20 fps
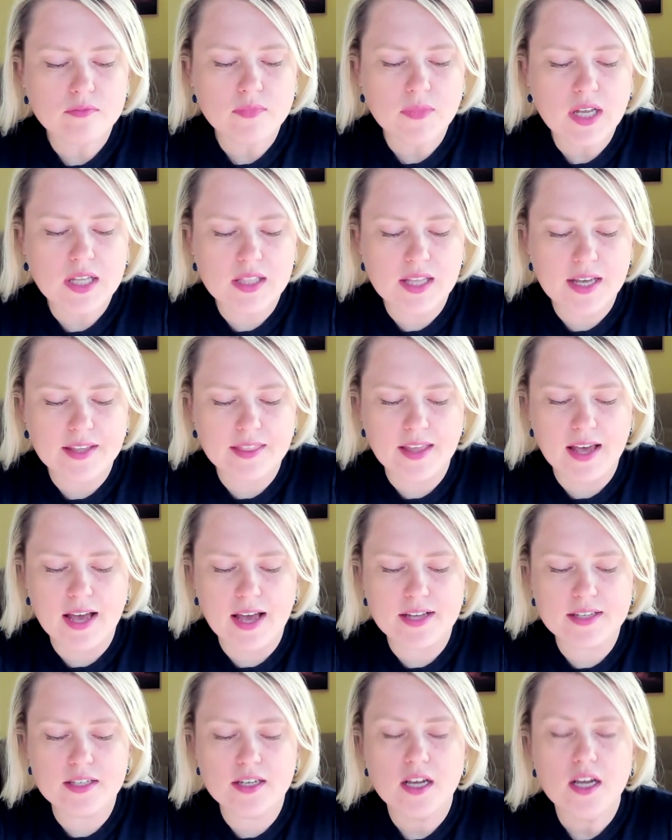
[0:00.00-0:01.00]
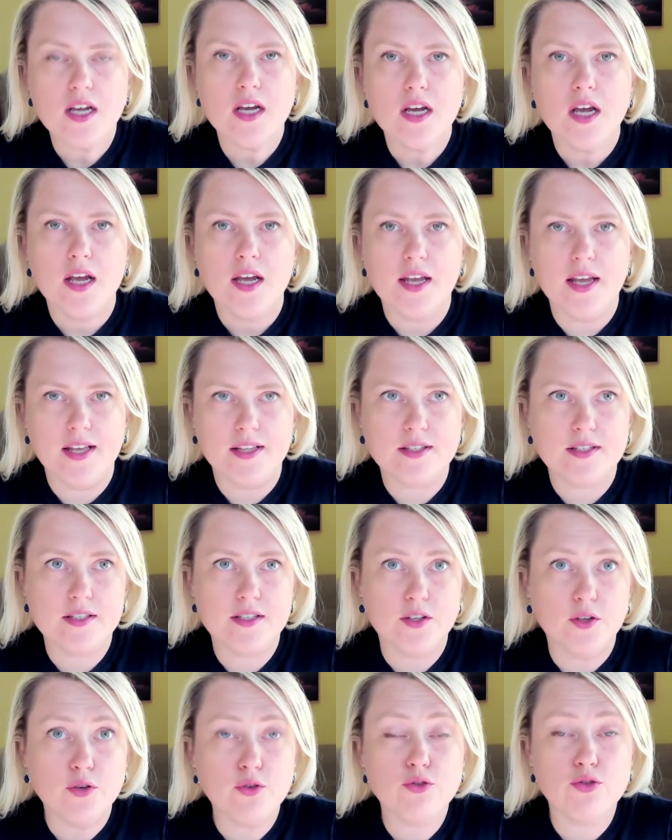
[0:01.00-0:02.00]
like that,
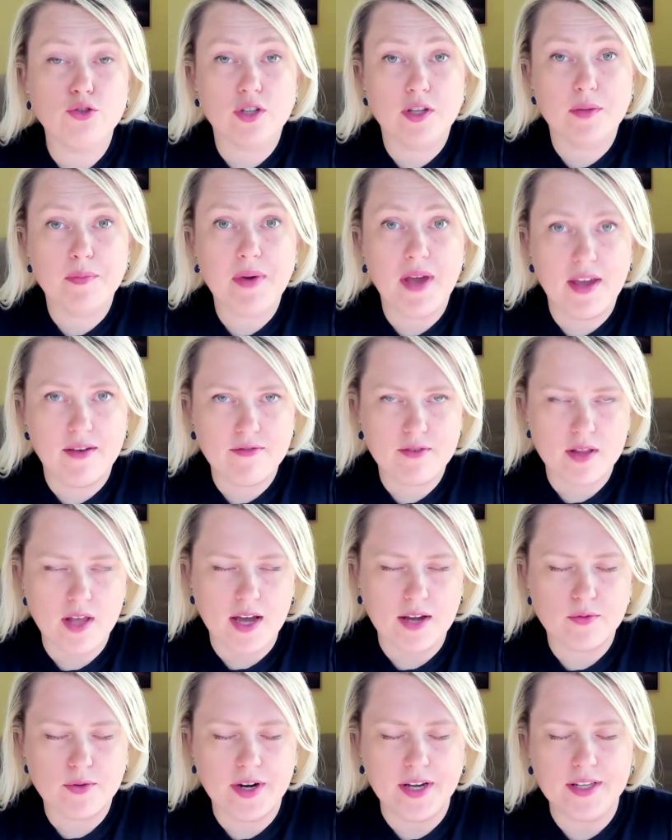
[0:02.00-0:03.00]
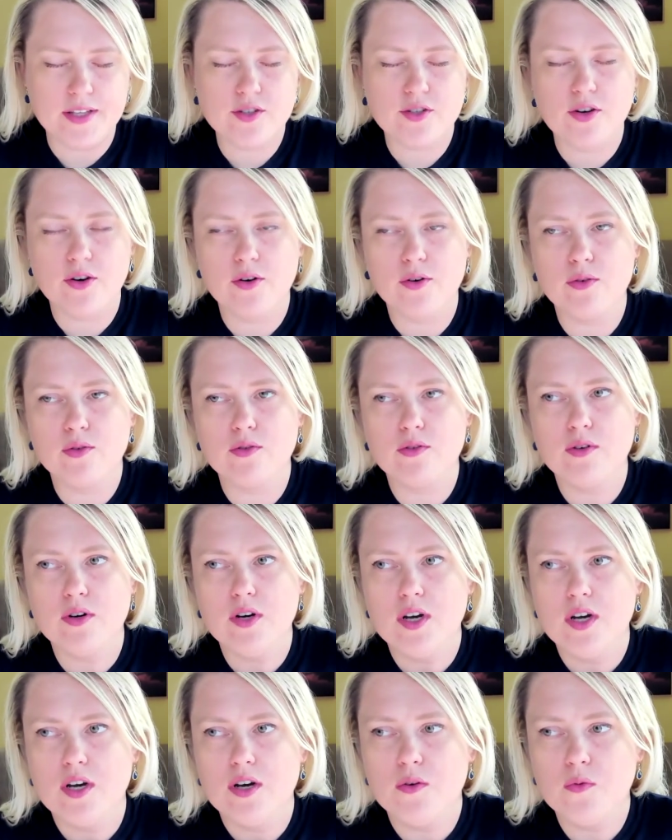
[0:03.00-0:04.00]
it's usually pay for that, right? So
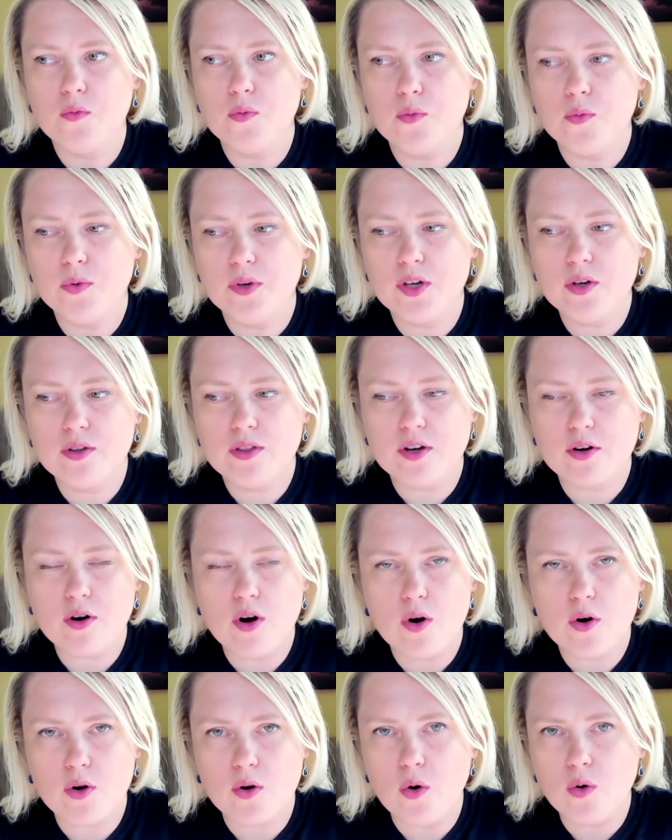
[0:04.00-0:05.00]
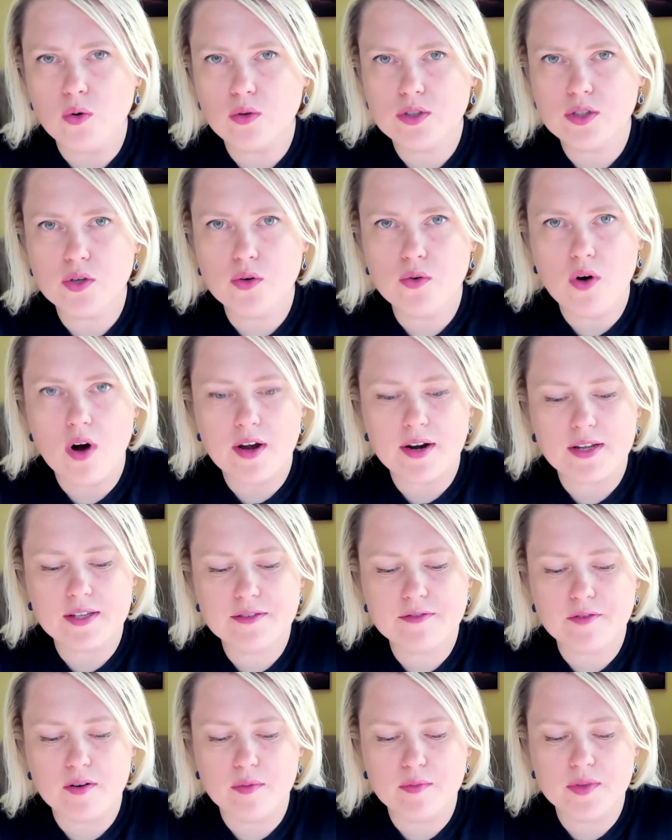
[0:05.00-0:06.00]
there are also audits
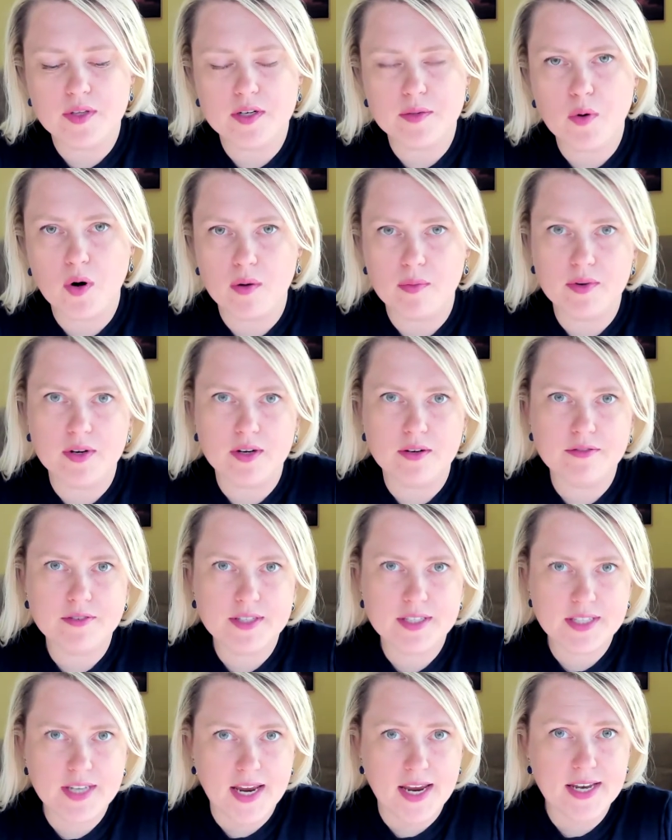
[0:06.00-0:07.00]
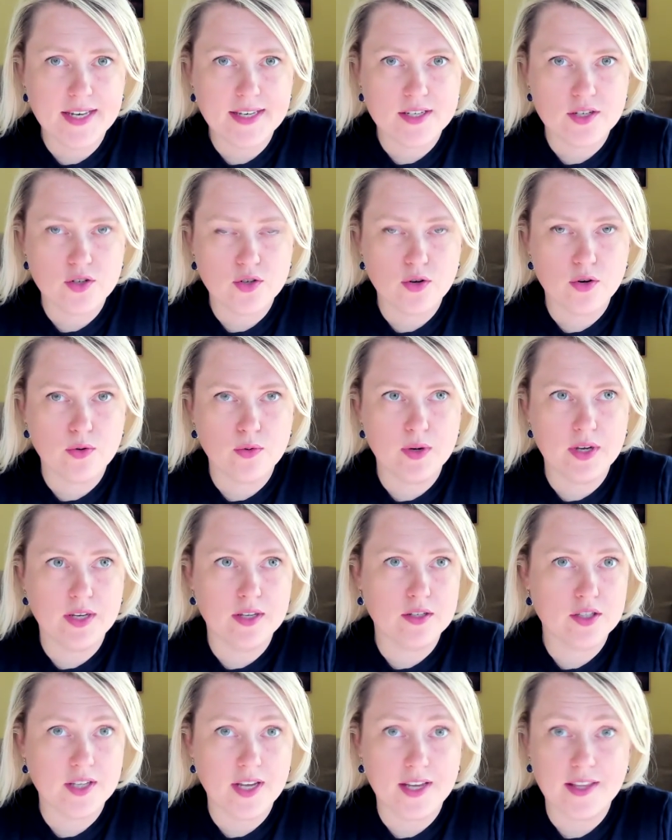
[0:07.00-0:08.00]
from the Department of State. So in
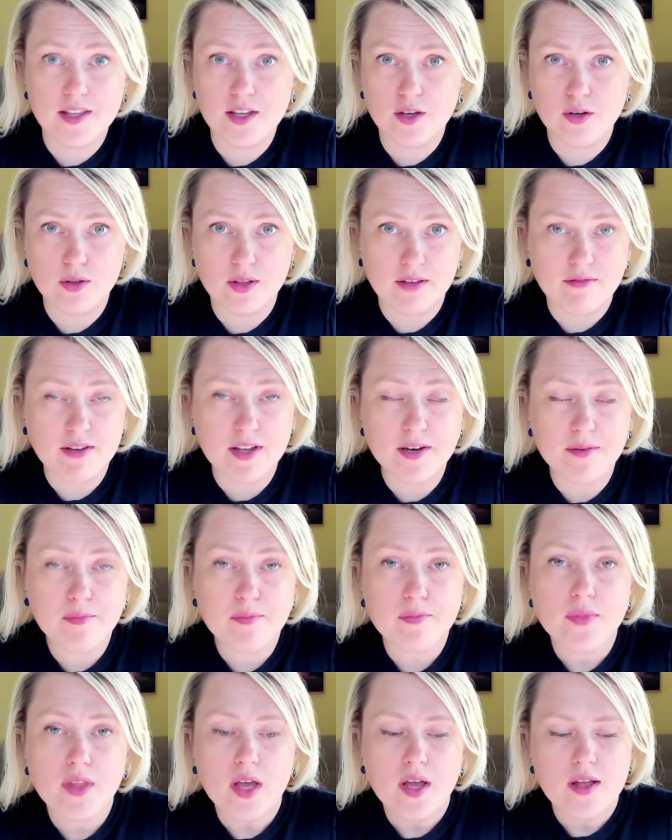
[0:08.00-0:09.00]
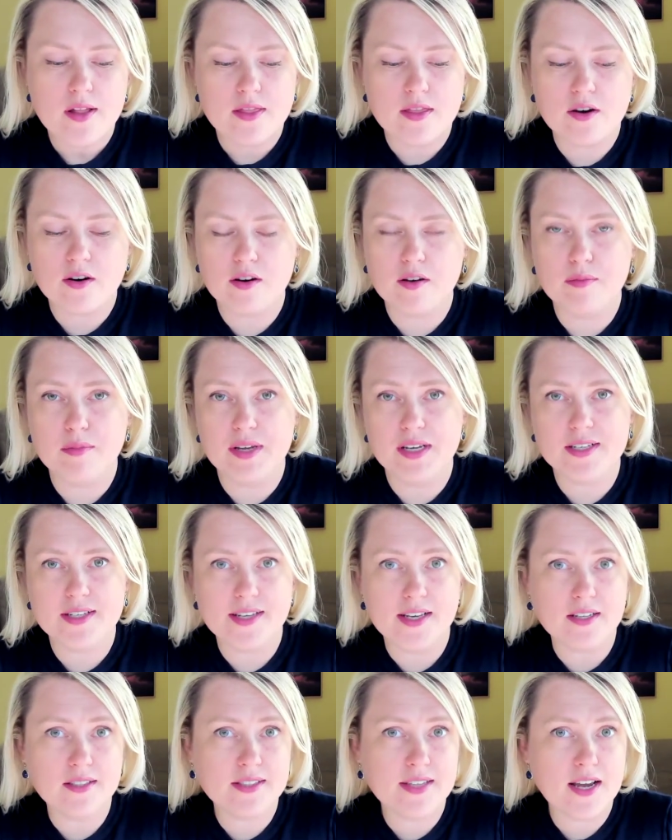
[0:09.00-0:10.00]
the state that you live in, there could be a
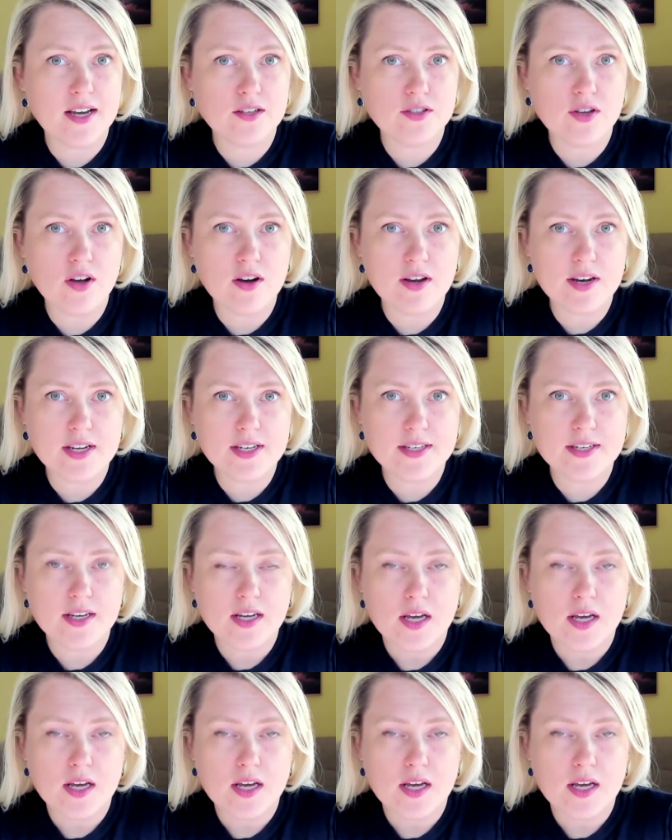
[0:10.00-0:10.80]
sales tax audit,